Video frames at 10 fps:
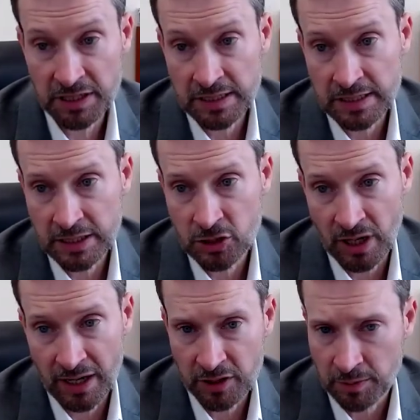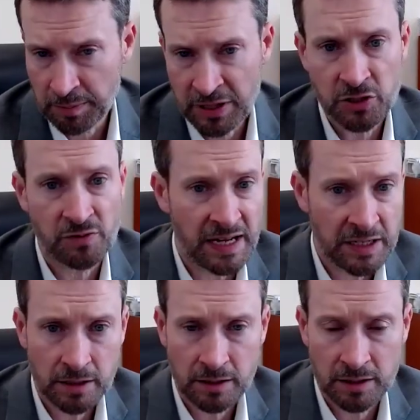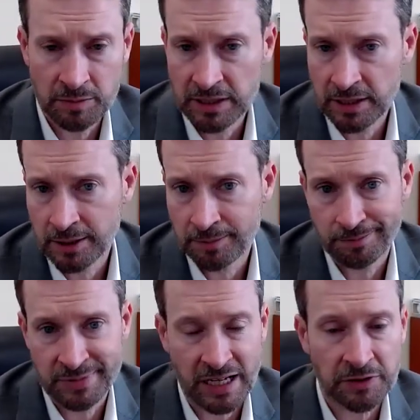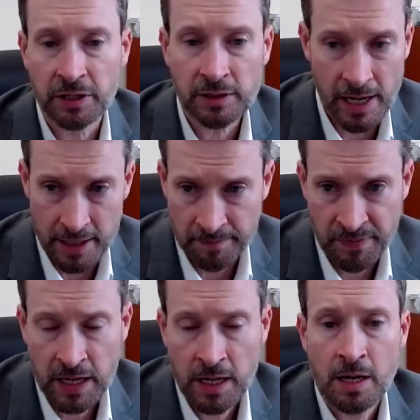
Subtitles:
it could be a DC driver, it could be Pennsylvania, it could be South Carolina.